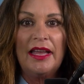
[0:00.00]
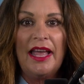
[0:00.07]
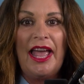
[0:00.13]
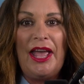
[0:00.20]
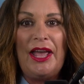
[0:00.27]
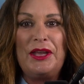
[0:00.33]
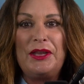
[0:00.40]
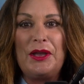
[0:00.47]

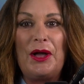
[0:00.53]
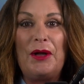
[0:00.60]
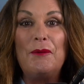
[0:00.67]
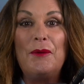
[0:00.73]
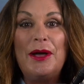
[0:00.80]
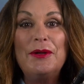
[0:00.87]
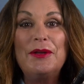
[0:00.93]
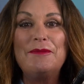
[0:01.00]
Hey y'all,
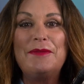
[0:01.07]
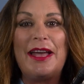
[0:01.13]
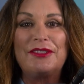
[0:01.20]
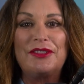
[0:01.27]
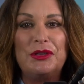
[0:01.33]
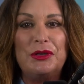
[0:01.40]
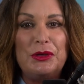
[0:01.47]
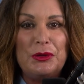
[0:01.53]
welcome back to
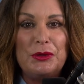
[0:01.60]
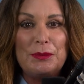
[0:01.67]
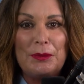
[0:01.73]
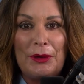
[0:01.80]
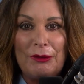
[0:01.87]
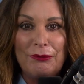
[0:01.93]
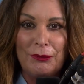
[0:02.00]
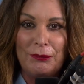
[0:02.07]
the news
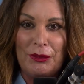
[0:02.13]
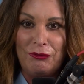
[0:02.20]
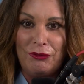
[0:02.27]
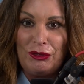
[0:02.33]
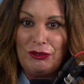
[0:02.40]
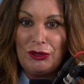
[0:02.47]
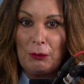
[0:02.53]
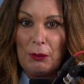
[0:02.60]
break from
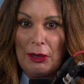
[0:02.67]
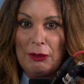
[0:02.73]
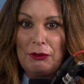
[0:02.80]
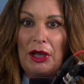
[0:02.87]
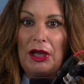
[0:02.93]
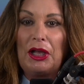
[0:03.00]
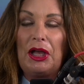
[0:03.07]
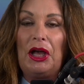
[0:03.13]

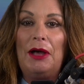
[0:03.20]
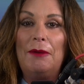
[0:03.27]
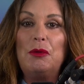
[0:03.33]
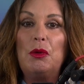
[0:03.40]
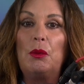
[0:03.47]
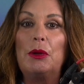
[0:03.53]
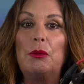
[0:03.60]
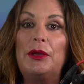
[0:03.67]
thefishingwire.com,
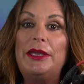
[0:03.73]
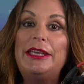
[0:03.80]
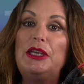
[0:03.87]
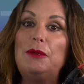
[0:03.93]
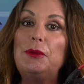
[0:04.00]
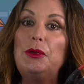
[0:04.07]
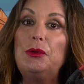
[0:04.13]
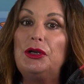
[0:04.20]
where we
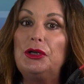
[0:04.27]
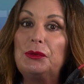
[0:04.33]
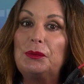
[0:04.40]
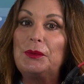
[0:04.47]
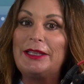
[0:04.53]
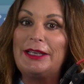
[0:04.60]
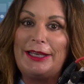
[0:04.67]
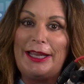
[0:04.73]
keep you hooked with
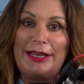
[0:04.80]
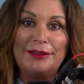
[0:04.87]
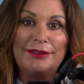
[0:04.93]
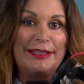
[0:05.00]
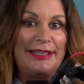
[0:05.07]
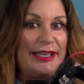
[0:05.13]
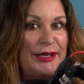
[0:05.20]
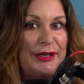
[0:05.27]
the latest
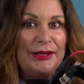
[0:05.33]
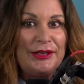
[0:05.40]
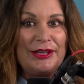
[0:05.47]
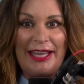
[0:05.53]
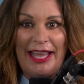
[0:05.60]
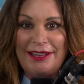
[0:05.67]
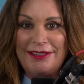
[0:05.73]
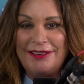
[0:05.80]
gear,
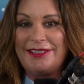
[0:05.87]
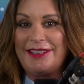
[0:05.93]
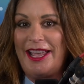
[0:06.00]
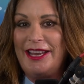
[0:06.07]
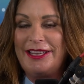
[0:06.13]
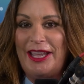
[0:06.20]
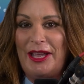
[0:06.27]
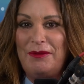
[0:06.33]
gadgets,
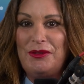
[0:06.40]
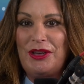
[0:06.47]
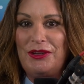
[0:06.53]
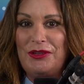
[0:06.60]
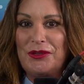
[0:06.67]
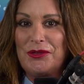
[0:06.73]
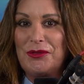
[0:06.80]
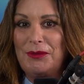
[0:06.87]
and game
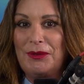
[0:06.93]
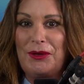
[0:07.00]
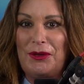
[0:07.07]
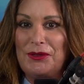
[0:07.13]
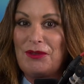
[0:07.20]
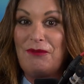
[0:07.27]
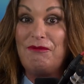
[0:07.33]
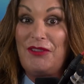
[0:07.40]
changers from across
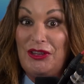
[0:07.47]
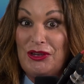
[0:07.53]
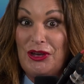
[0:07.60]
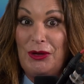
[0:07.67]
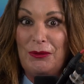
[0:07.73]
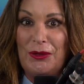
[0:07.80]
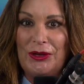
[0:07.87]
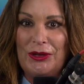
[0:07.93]
the fishing
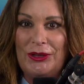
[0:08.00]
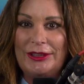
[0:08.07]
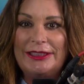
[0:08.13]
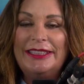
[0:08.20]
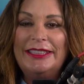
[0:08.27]
world.